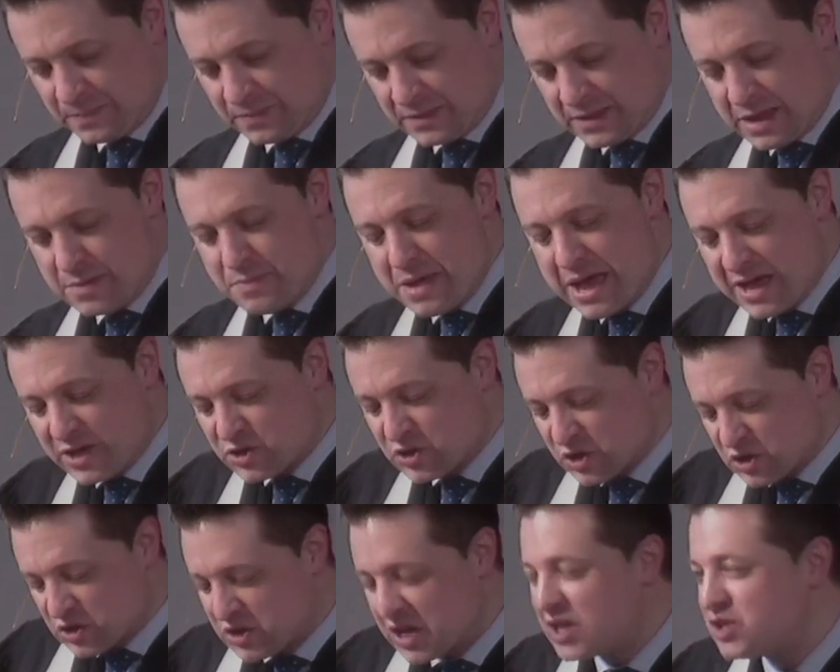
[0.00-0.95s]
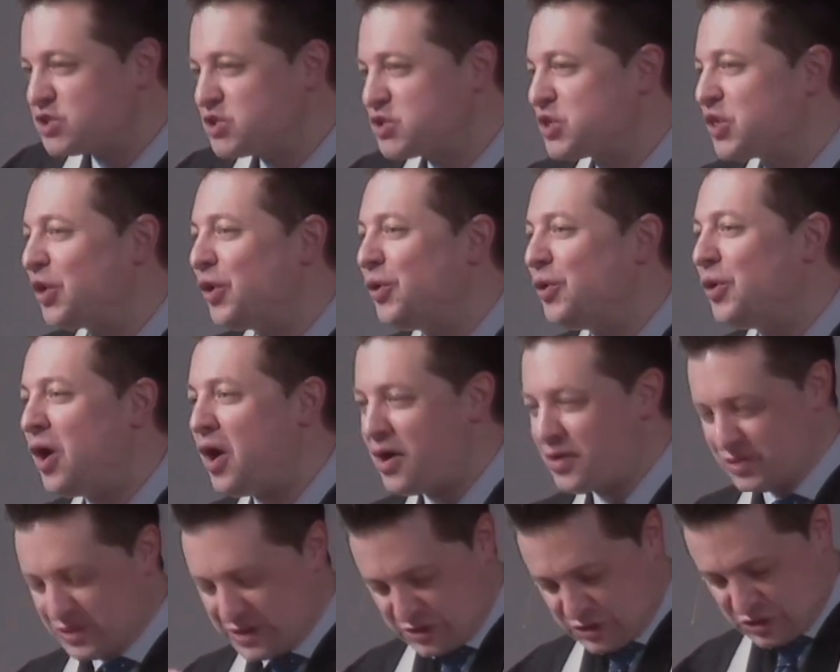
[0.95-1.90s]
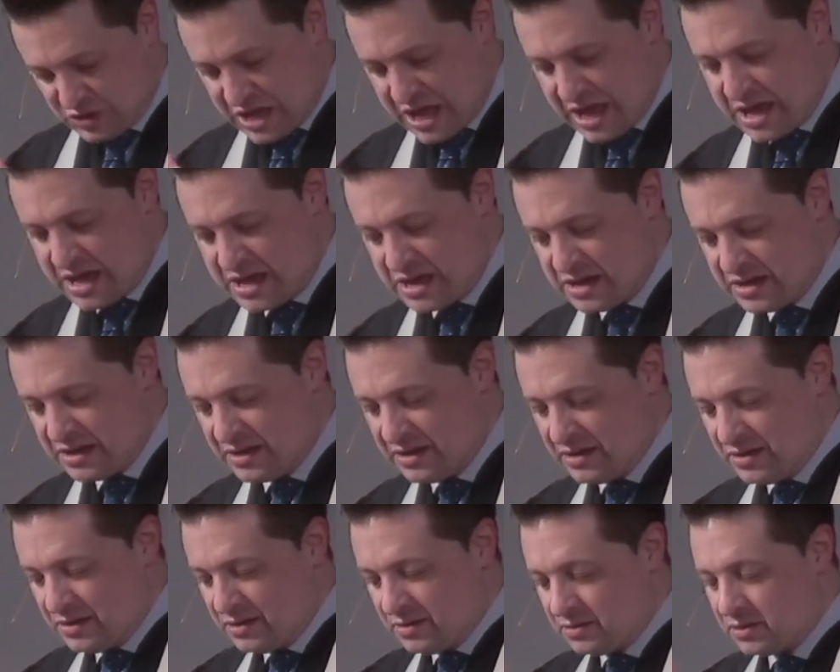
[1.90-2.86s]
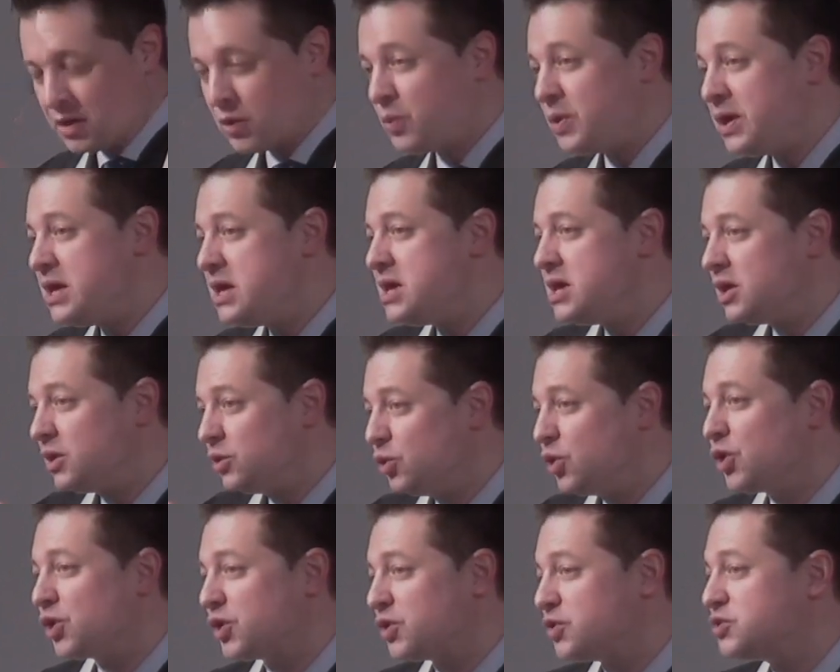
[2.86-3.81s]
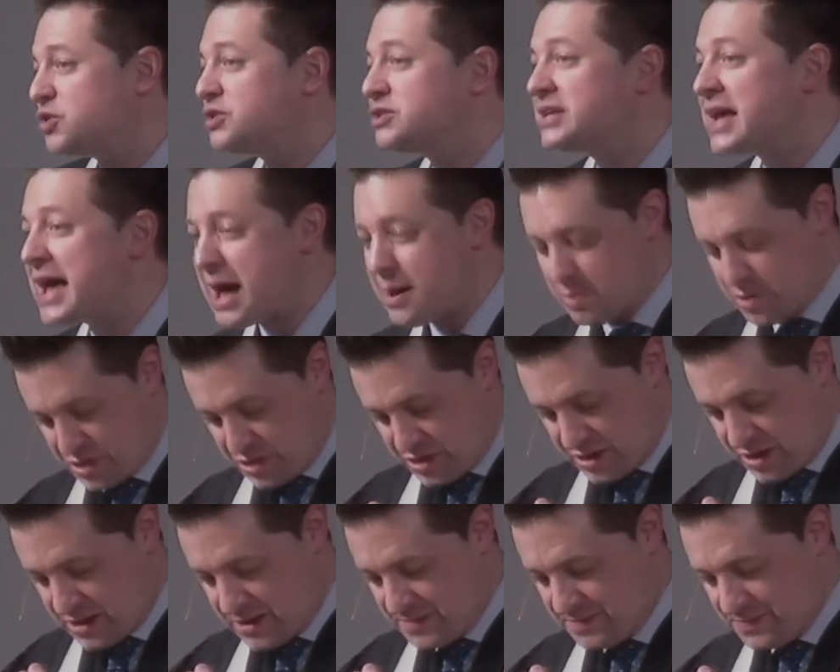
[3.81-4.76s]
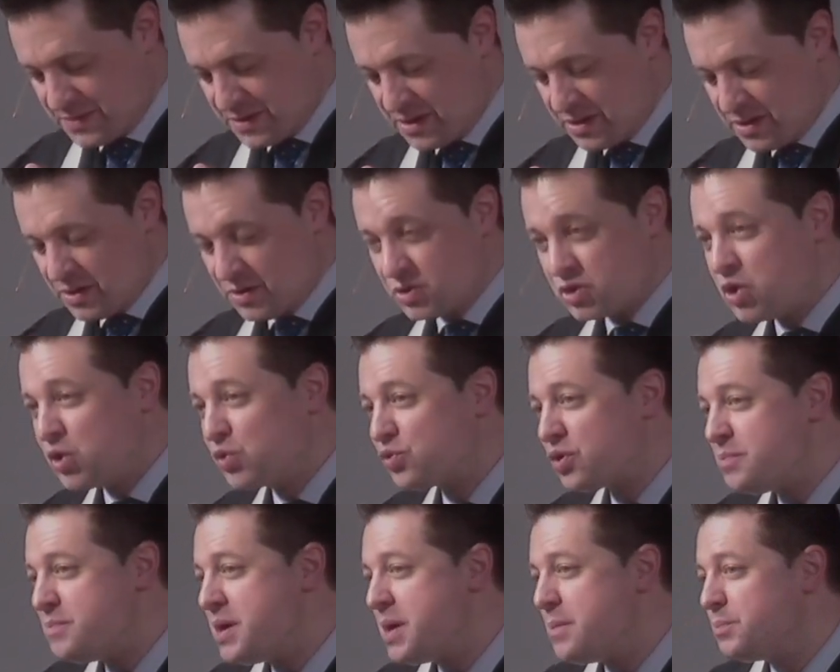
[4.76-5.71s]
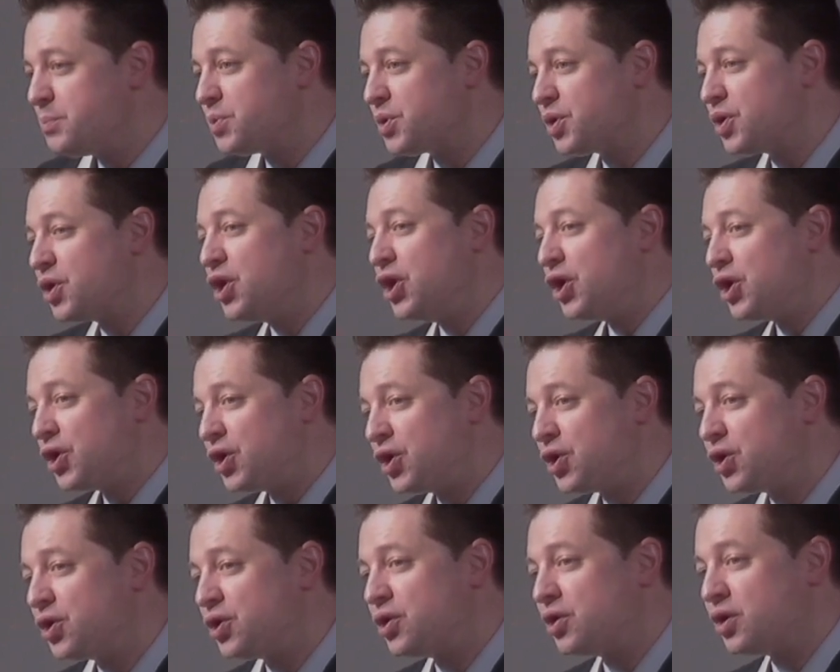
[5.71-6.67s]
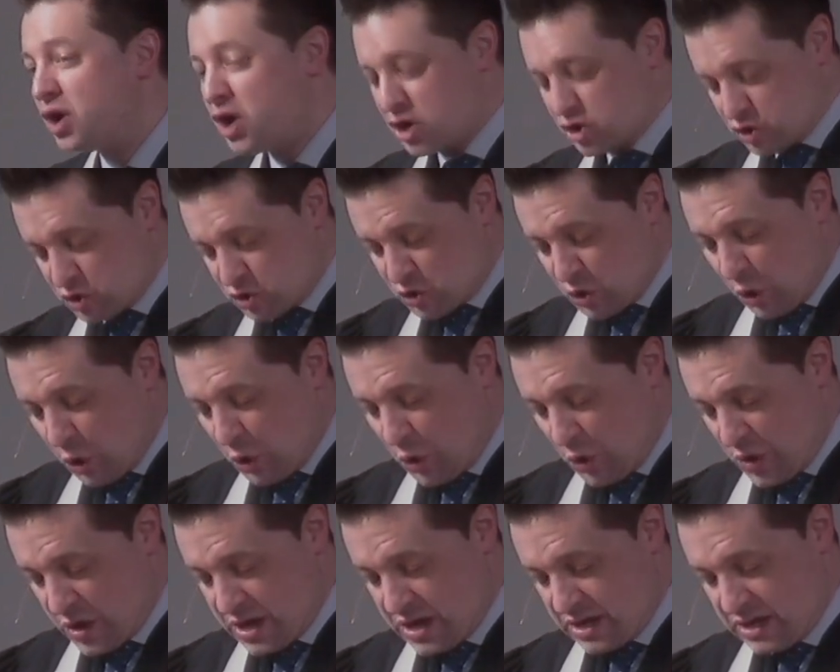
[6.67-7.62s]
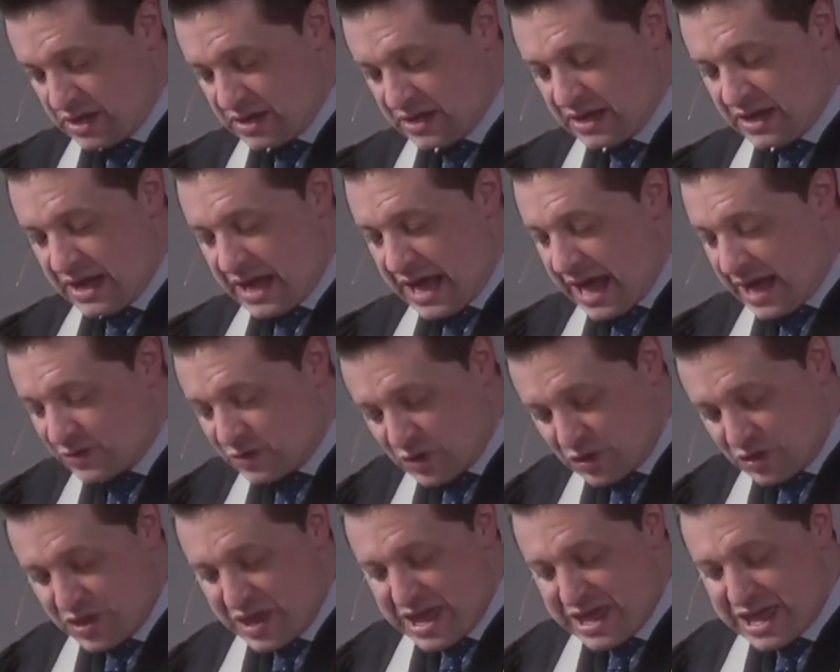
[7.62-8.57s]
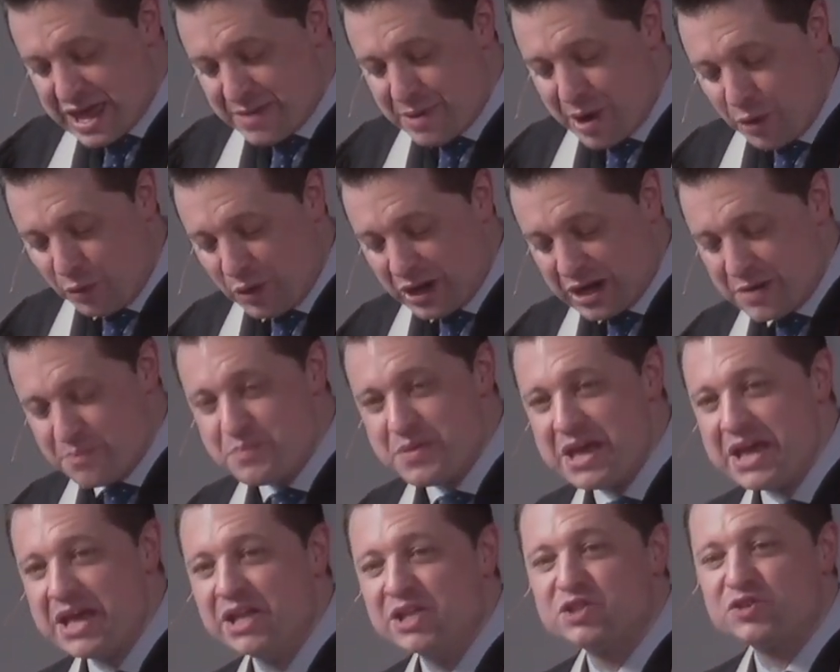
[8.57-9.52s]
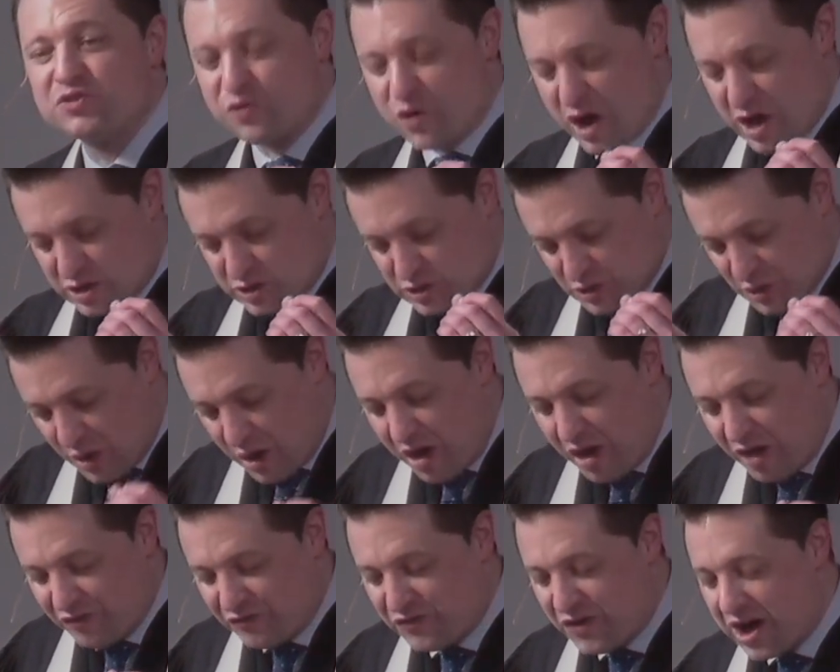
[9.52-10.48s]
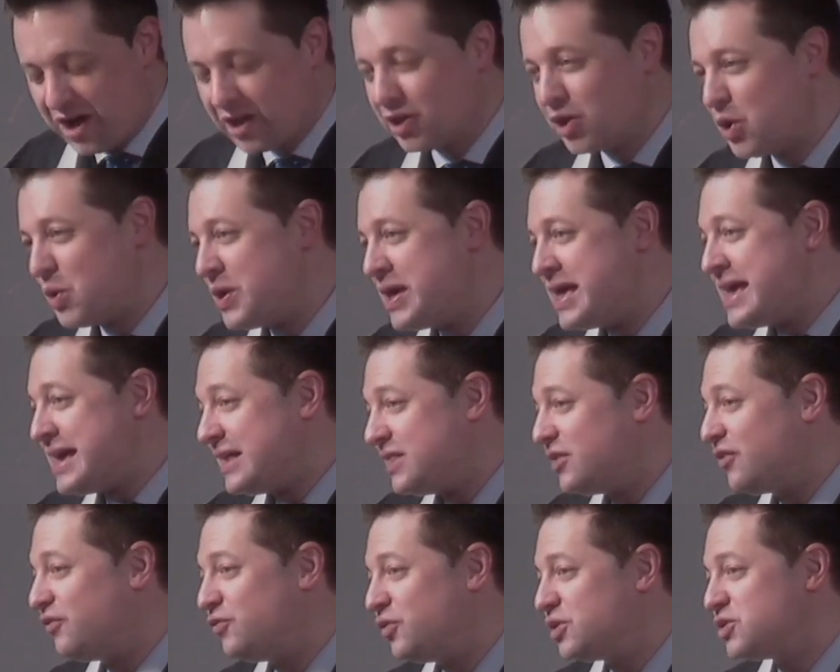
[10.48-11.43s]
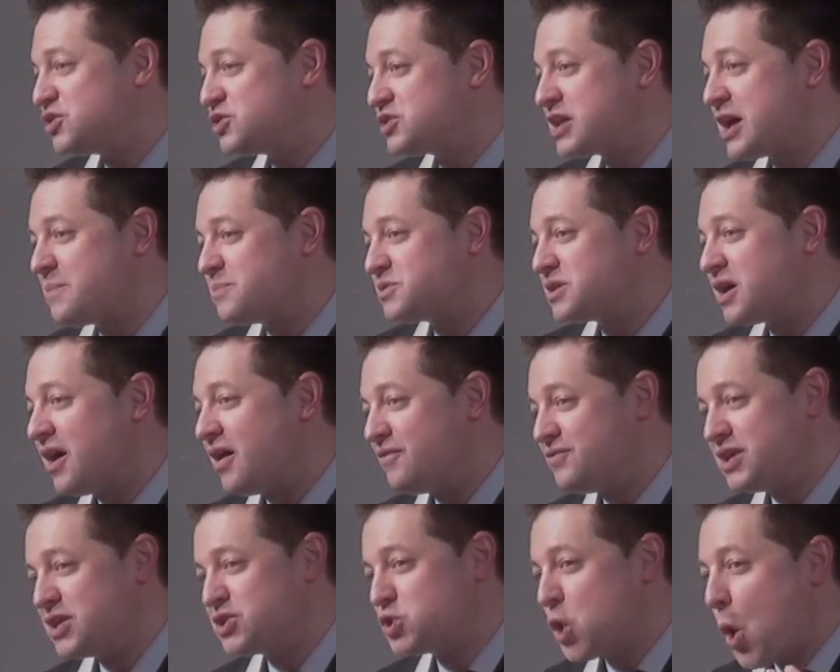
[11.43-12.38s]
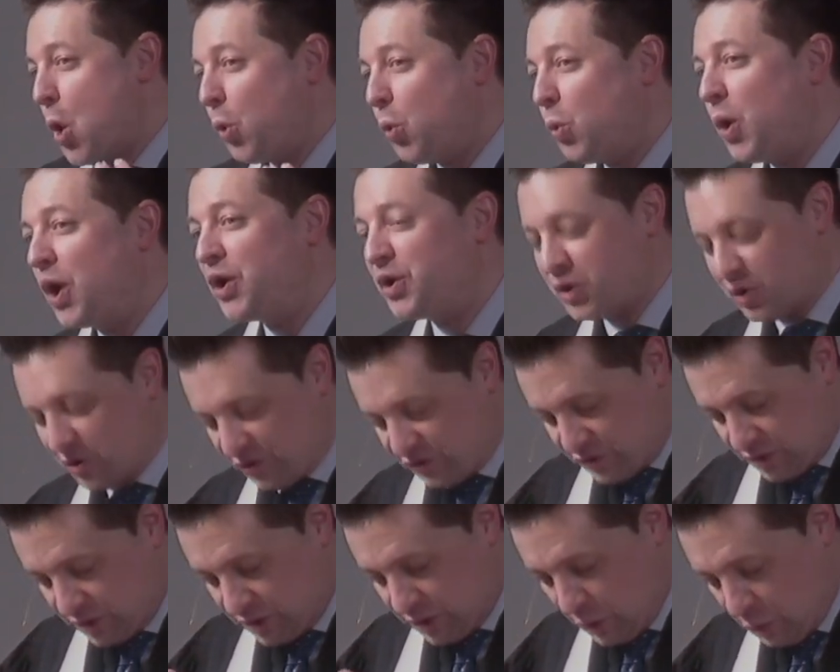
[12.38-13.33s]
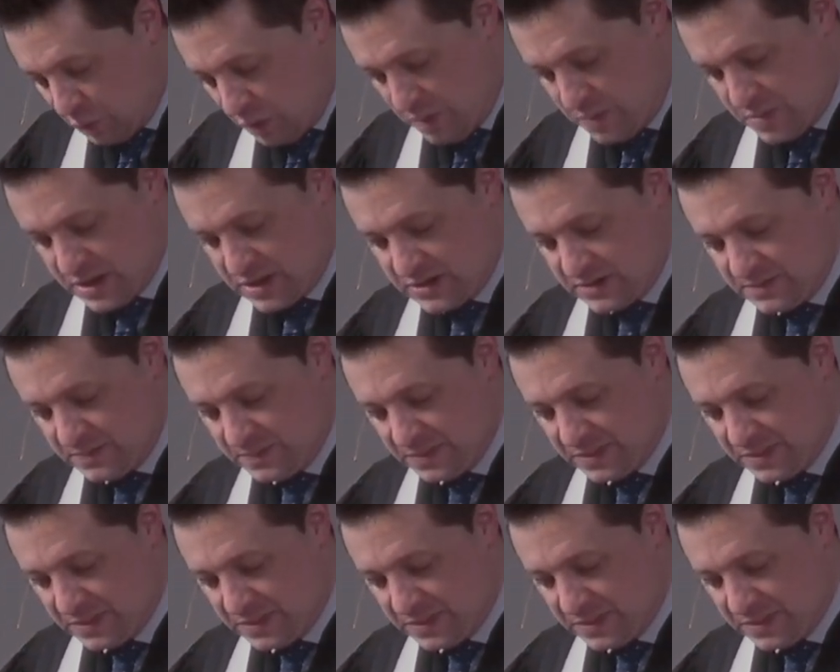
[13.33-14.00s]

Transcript: It makes sense, though, on this day that we look to Tabitha to remember her story and to think about what it means for us to all follow in the footsteps of this wonderful woman.